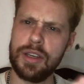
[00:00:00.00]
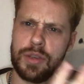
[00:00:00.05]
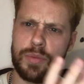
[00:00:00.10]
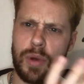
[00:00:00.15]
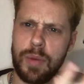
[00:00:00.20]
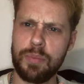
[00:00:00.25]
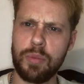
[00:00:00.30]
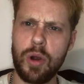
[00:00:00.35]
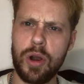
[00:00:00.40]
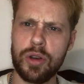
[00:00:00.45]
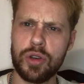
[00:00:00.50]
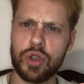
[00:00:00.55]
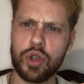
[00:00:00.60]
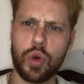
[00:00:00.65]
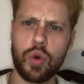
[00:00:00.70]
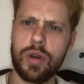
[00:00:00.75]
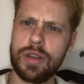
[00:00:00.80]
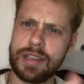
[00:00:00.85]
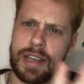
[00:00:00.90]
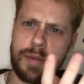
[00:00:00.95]
My pride and
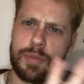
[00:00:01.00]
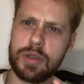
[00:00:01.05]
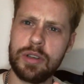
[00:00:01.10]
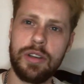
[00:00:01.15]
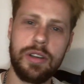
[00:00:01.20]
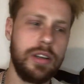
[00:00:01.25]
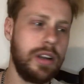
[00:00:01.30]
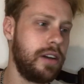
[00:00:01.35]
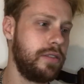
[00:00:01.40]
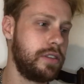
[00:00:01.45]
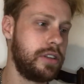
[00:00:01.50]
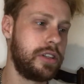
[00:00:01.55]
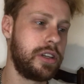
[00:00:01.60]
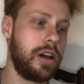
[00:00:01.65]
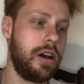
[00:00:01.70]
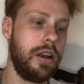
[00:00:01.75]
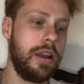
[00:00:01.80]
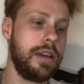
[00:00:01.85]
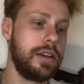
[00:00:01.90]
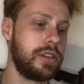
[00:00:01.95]
joy is absolutely love the
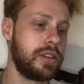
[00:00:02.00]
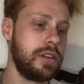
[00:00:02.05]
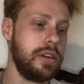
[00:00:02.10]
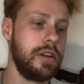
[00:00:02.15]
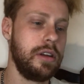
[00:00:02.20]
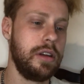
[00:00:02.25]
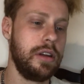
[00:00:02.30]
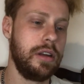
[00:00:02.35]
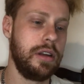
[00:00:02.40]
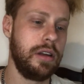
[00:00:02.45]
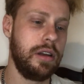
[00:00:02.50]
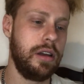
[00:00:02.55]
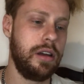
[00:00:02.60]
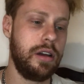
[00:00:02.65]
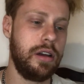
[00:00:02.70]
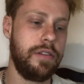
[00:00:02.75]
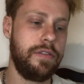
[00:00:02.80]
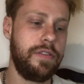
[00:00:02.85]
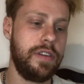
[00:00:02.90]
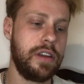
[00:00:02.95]
Daleks
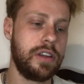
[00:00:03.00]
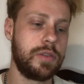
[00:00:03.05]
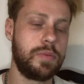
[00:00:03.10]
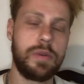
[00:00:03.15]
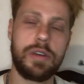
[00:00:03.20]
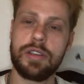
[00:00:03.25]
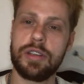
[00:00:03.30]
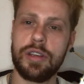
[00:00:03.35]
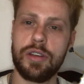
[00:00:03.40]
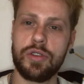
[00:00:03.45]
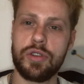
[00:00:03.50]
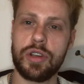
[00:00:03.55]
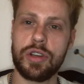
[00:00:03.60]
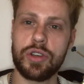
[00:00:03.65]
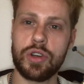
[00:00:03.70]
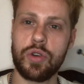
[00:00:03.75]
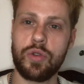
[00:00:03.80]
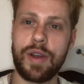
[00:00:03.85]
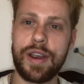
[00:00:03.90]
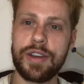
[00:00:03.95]
figures because they do such
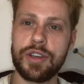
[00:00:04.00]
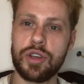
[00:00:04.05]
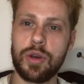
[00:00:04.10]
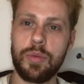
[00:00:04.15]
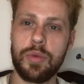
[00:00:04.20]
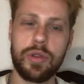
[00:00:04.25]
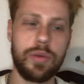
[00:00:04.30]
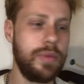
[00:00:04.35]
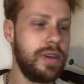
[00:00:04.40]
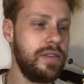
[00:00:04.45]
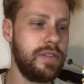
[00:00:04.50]
a great job on them.